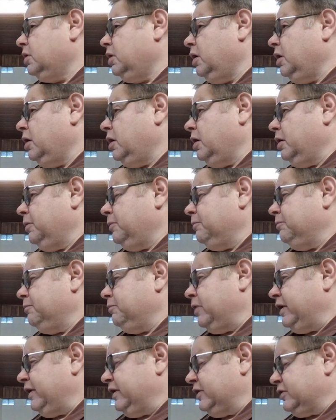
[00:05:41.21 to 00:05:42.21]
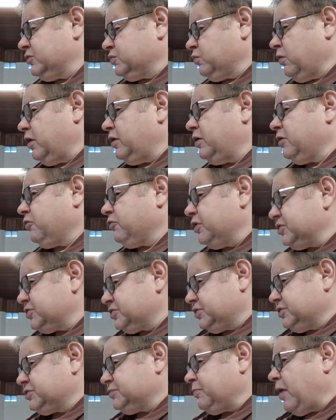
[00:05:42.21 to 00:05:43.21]
but it is one
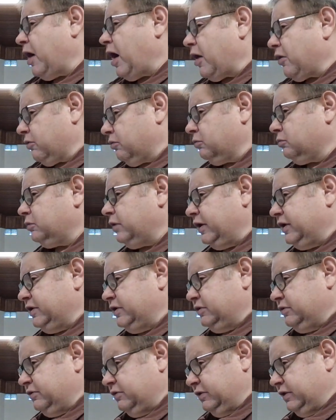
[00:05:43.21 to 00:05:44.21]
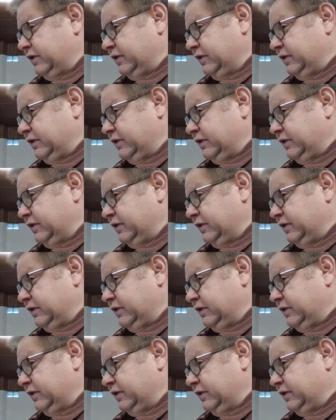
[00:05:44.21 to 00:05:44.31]
Christians model, and